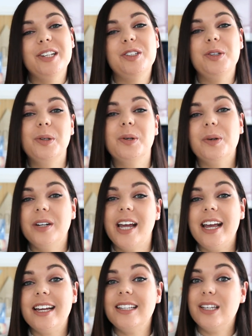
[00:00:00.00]
to
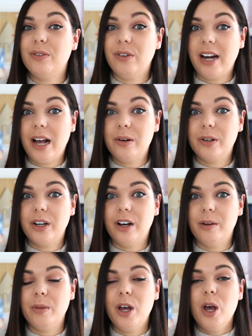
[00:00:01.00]
create a different
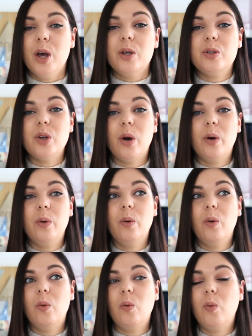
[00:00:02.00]
outcome.
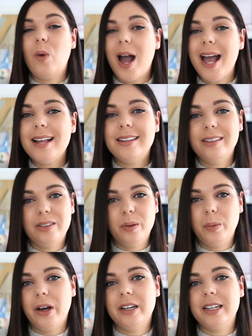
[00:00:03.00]
So where does the
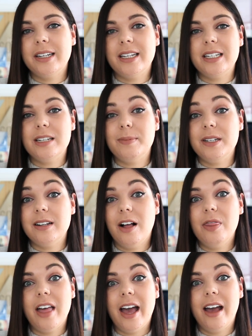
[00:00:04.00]
work need to be
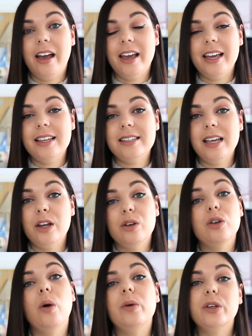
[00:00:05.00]
done there? Is it
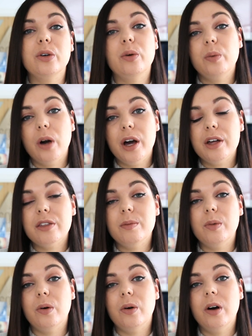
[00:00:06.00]
knowing you're worth
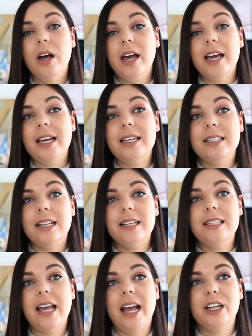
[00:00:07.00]
more? Is
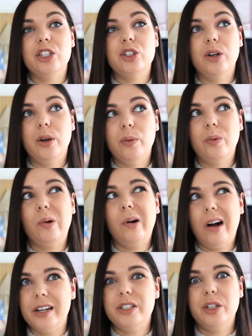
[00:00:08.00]
it saying, do you know
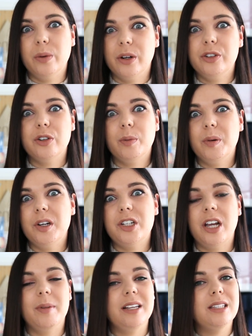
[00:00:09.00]
what, I do
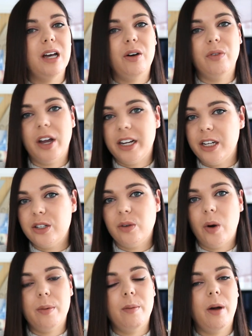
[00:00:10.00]
underappreciate myself, I need to
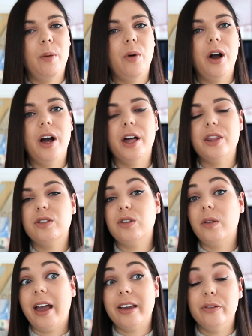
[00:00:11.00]
work my worth
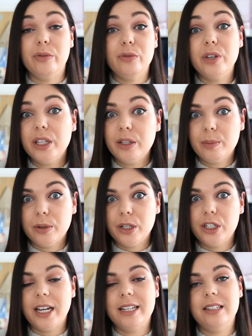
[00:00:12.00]
so that I can feel
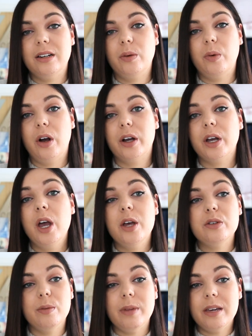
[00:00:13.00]
appreciated at work?
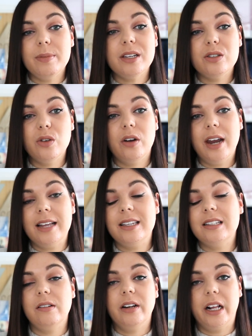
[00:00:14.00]
So maybe it's not
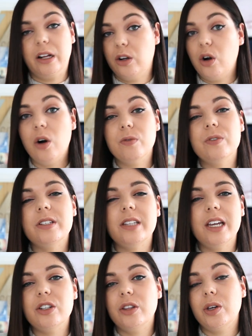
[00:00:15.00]
necessarily like a
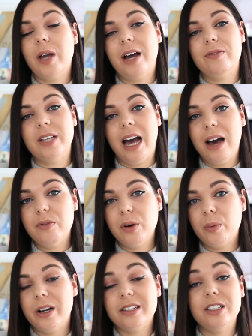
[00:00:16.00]
conversation that you have to have
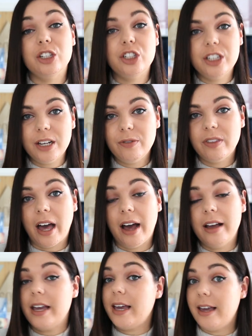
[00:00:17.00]
at work to shift
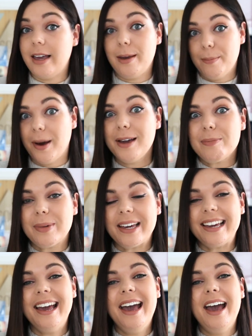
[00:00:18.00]
that. It might
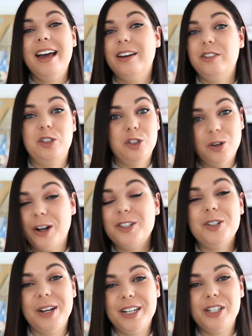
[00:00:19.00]
be.
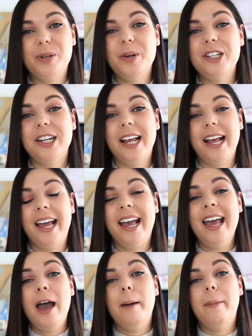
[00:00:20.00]
Trust your intuition here.
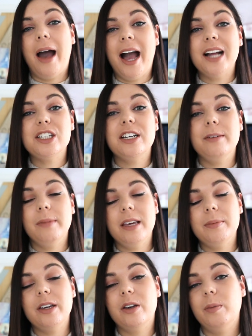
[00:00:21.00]
But actually,
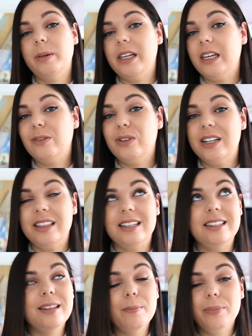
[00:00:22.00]
maybe it could be even in the
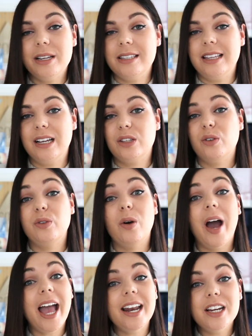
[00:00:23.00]
simplest things of
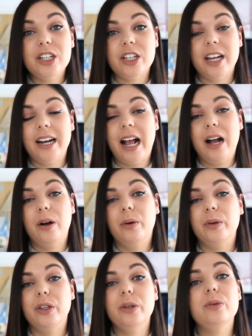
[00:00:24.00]
your energy and
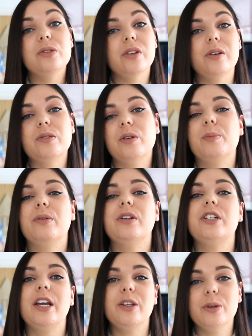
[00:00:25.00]
how you start to
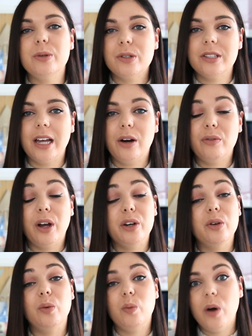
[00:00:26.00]
appreciate yourself and
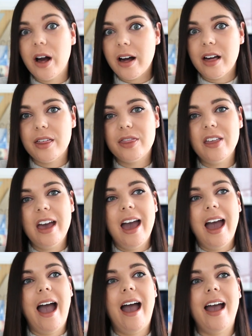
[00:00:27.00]
your worth
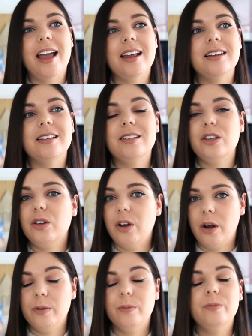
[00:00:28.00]
and, you
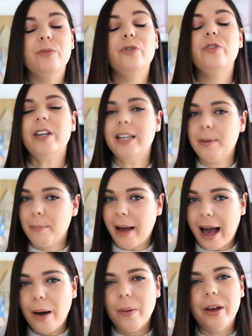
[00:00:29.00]
know, feel
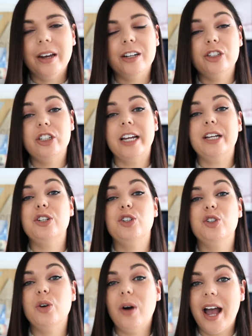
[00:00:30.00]
empowered and change
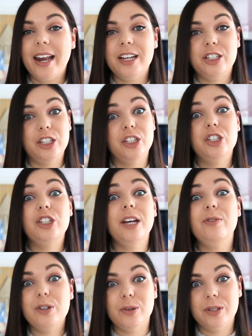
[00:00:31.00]
your energy,
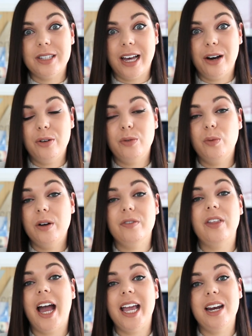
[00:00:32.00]
shift yourself with
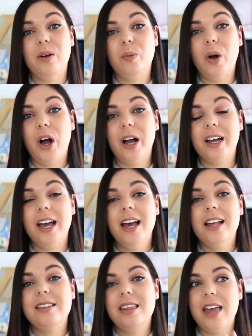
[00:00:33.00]
that inner work
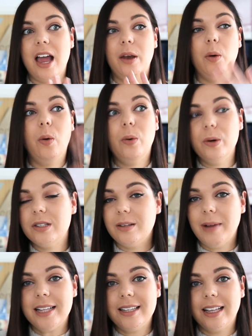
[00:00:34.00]
to then
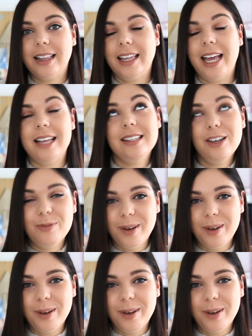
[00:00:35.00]
automatically, as if